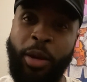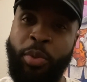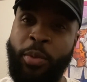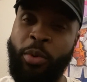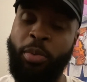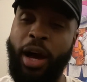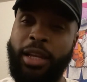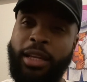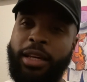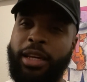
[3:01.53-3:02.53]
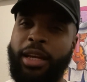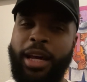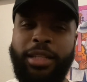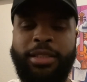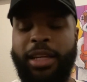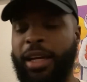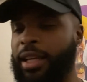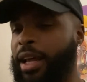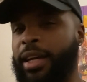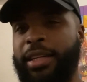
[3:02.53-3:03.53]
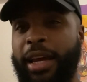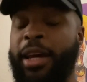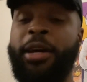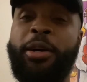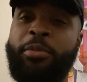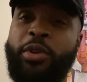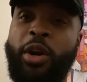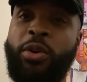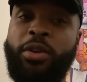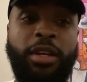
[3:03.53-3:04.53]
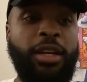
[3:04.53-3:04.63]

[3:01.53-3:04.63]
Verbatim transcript: of people probably looking at and saying, like, damn, you know,